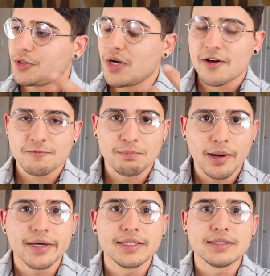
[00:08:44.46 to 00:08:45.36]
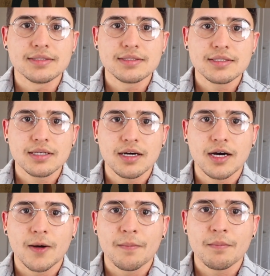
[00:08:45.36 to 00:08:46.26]
when you have buttons,
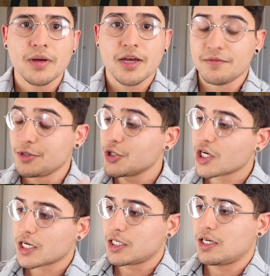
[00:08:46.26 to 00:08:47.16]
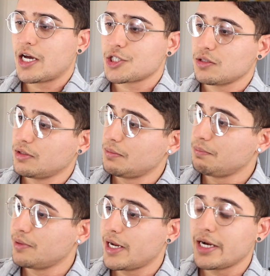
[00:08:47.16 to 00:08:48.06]
and you're not going to
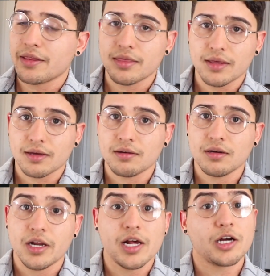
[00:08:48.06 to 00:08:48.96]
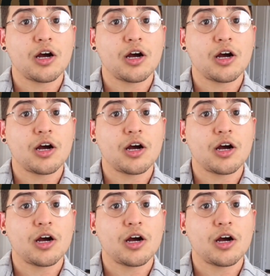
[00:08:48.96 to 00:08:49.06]
actually put a